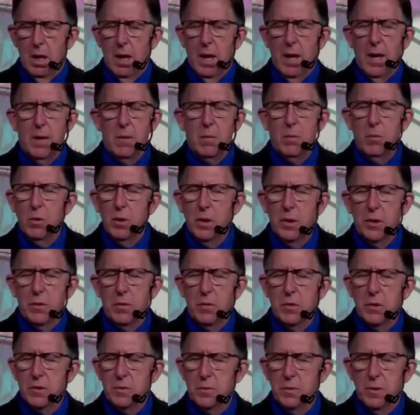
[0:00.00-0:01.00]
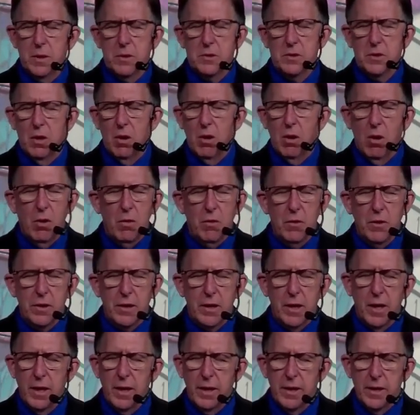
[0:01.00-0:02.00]
I am willing to express all
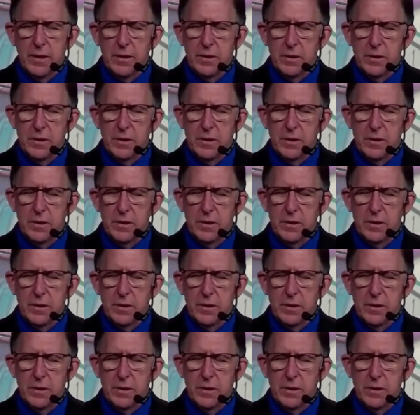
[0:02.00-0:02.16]
that God